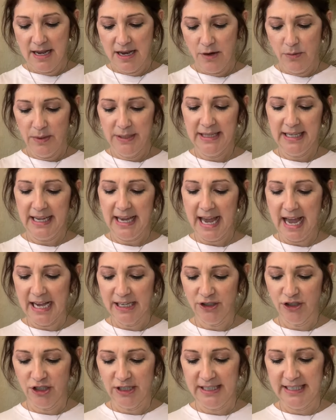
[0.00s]
when the
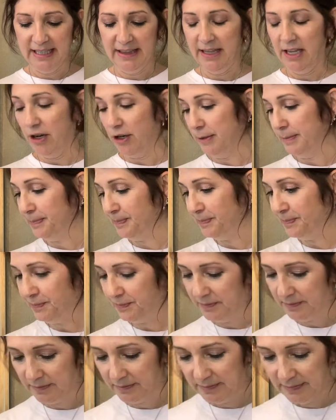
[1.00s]
cash is in there,
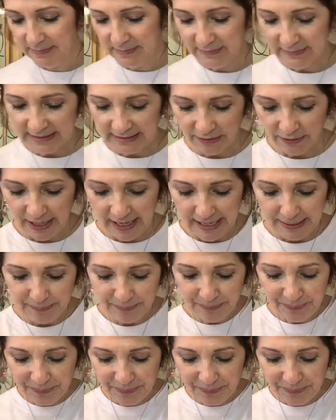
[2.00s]
okay?